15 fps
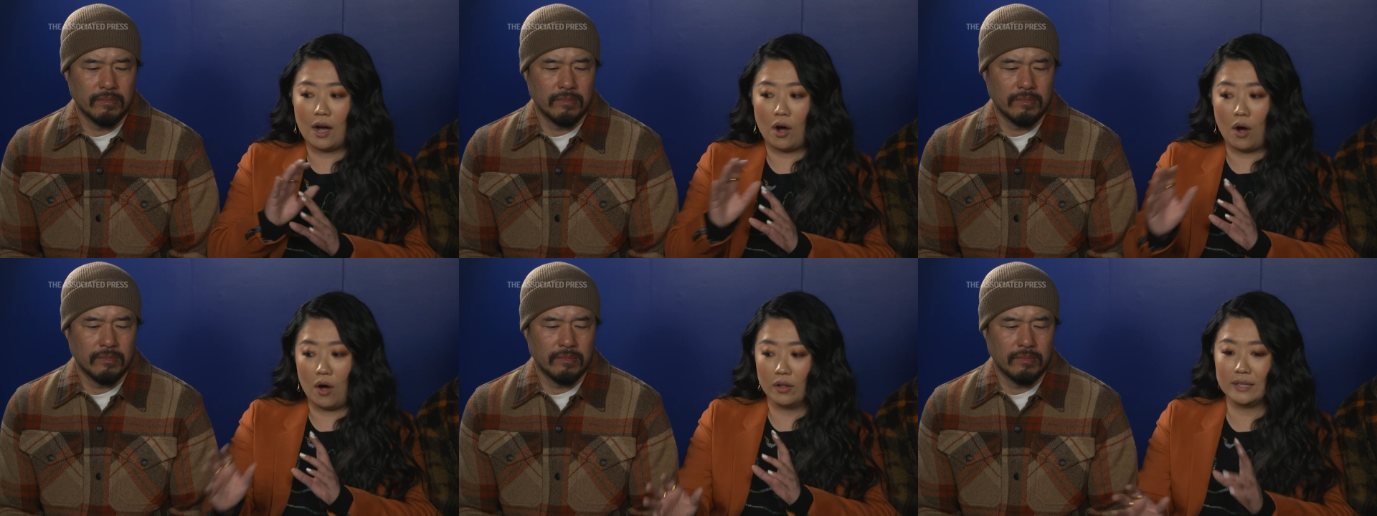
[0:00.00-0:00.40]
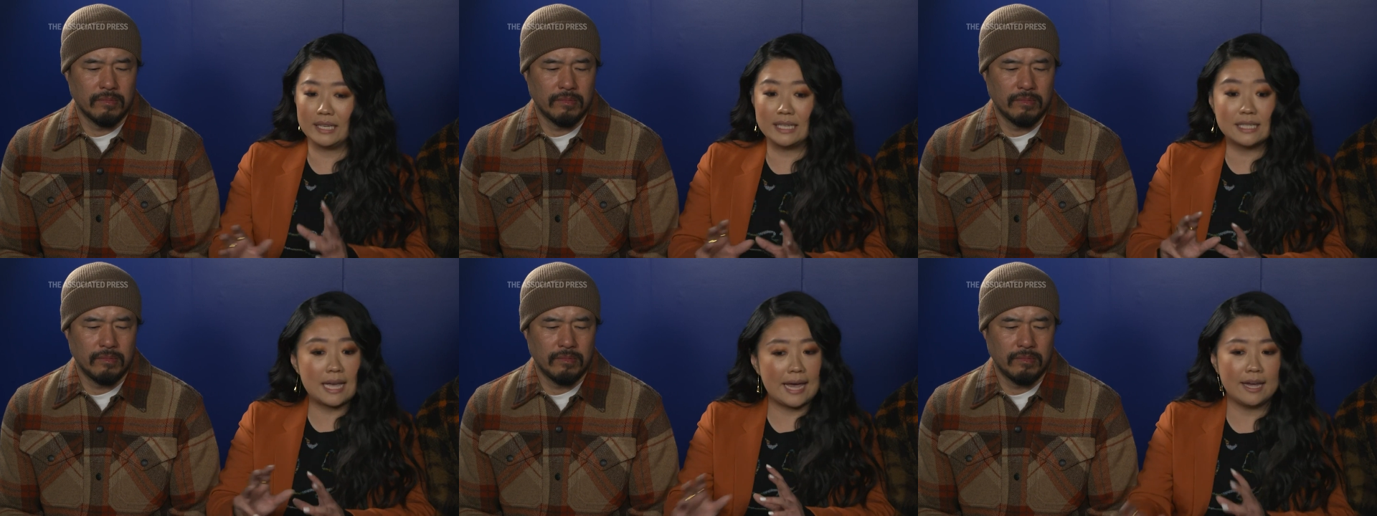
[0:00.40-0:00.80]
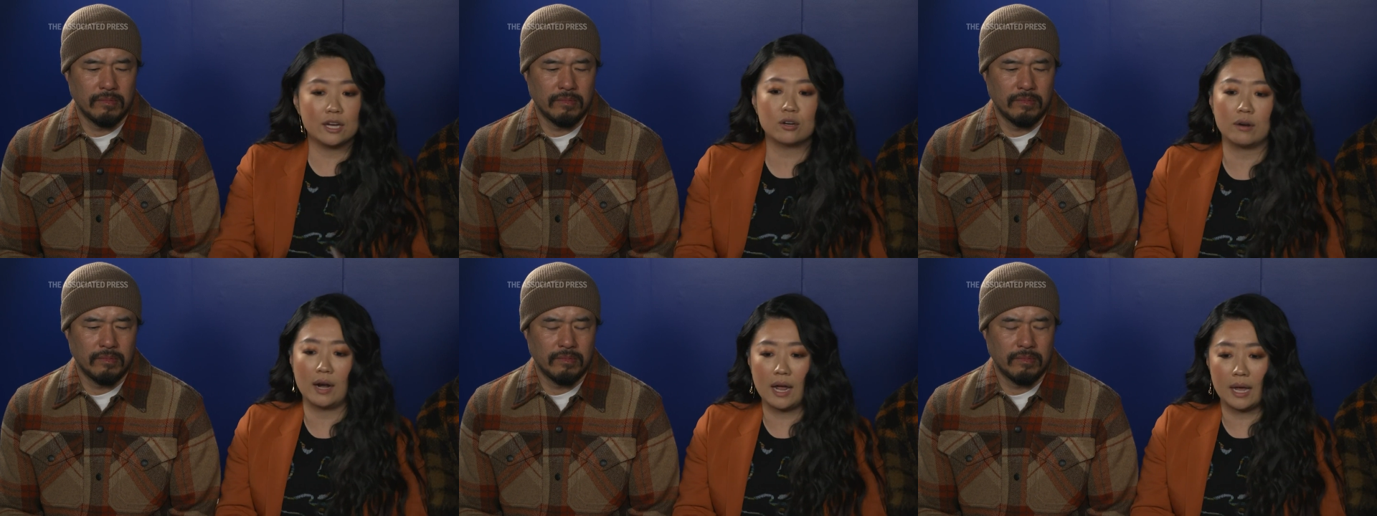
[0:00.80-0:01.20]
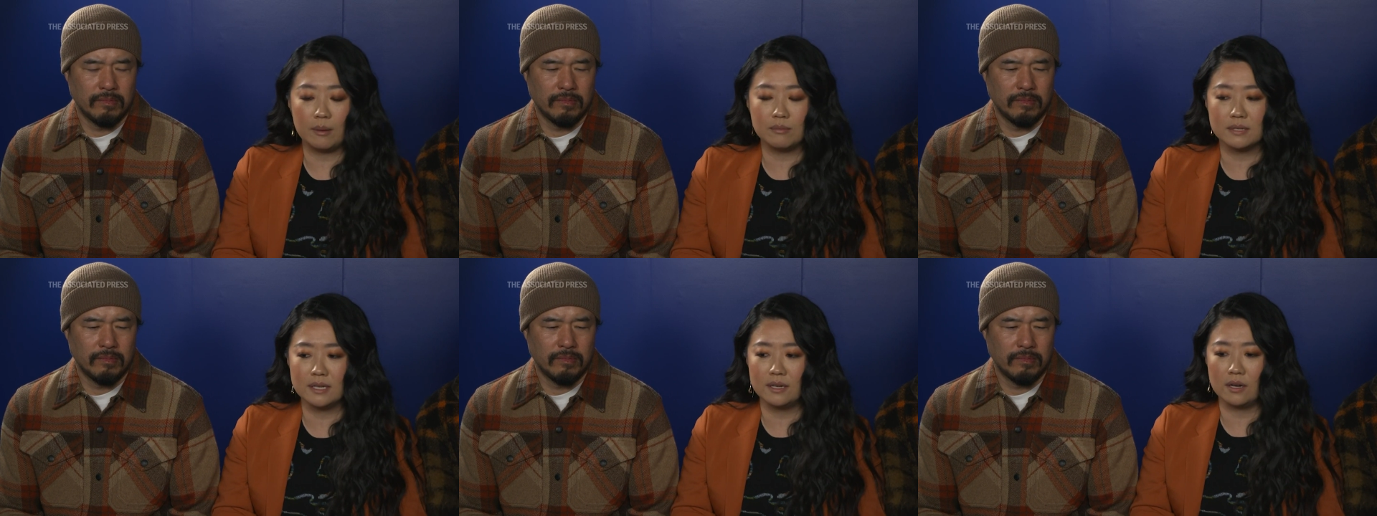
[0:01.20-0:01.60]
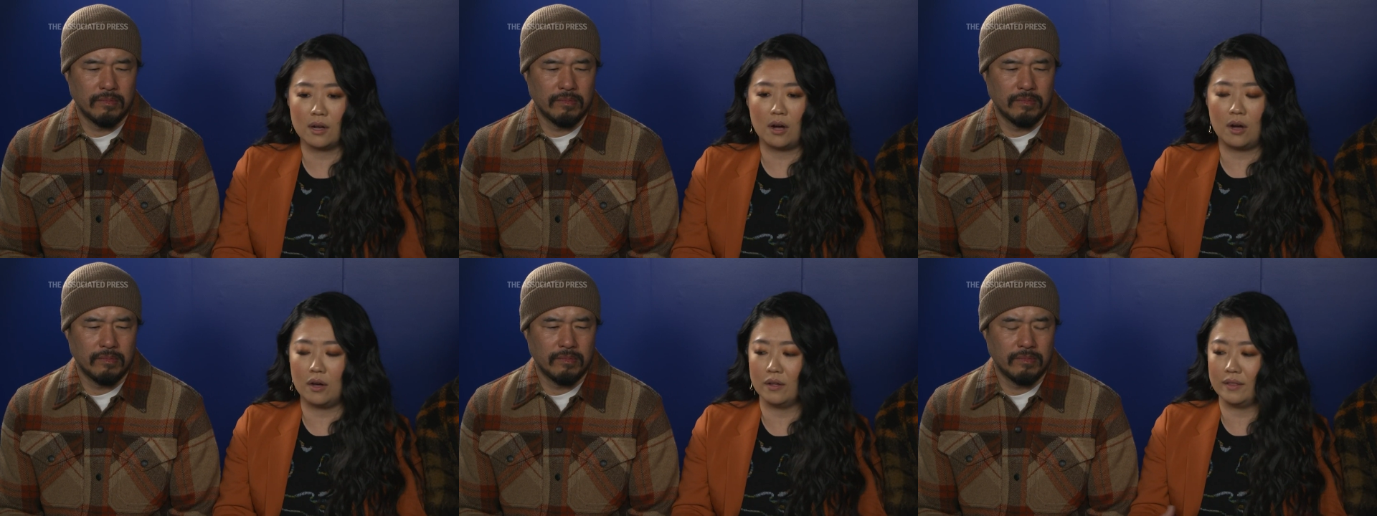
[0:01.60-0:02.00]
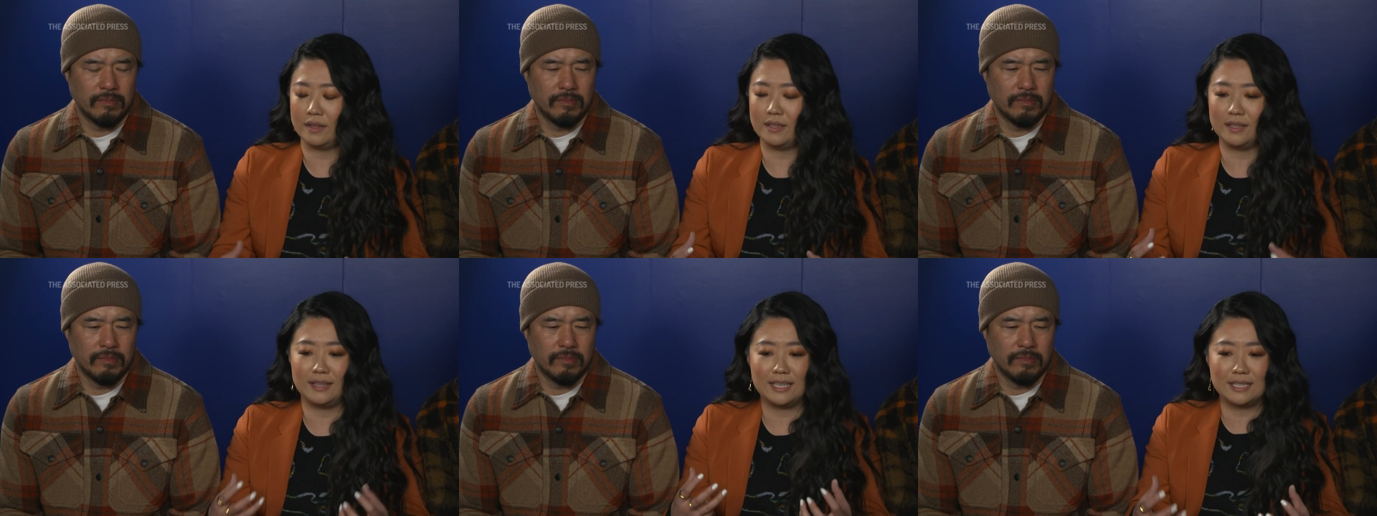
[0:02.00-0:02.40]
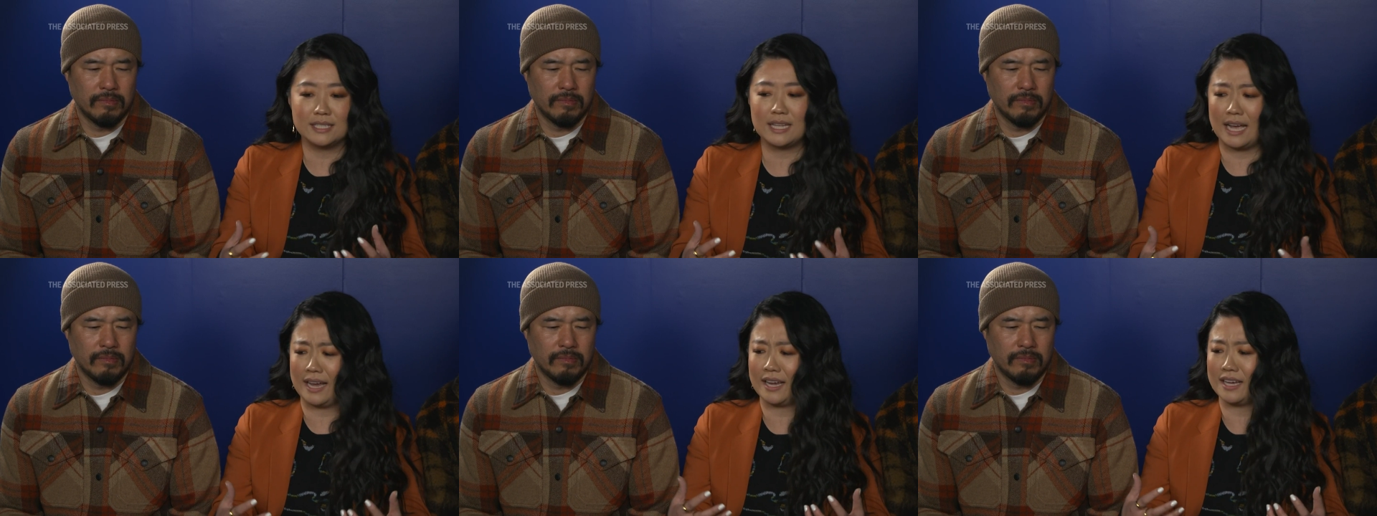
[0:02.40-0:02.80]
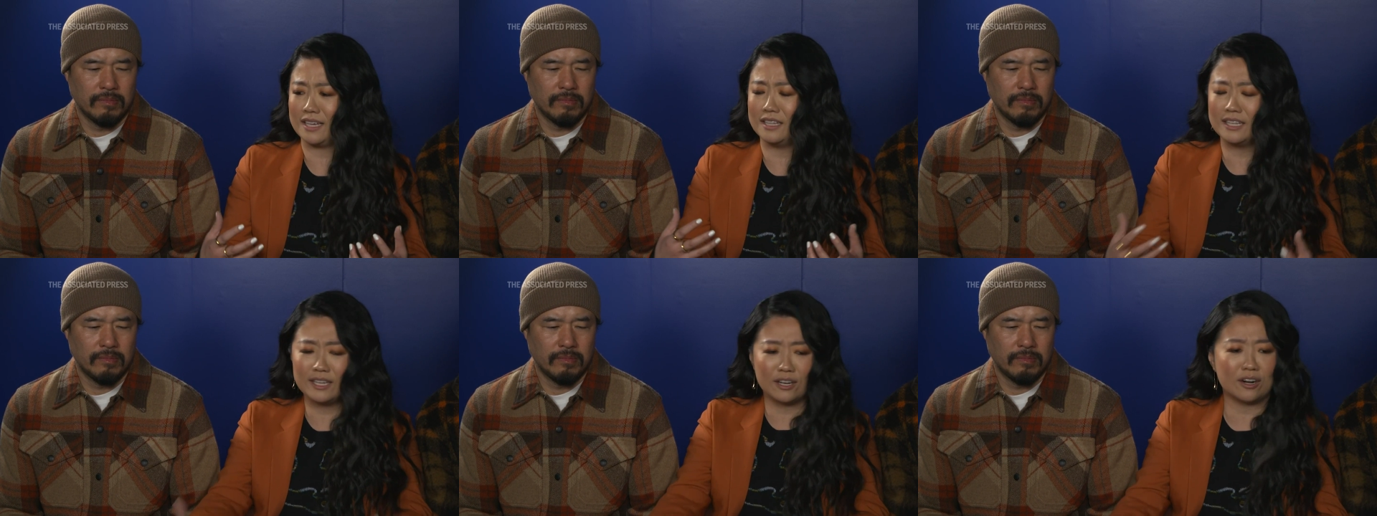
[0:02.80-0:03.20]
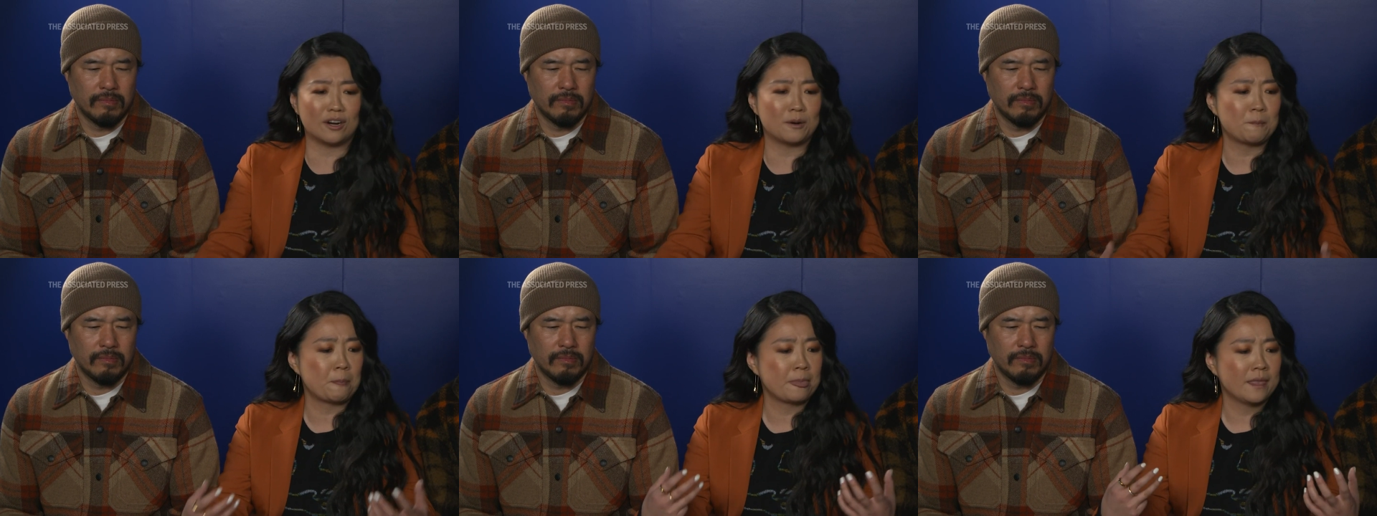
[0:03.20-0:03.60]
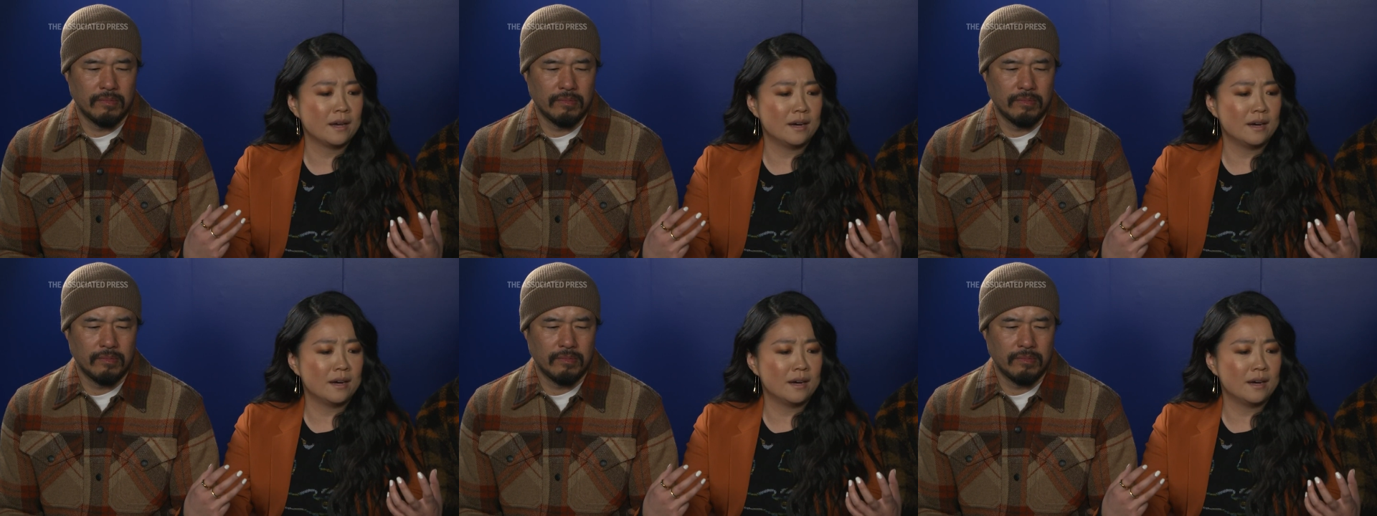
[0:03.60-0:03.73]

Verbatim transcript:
Speaker 1: all these hate crimes and all the, these like clear,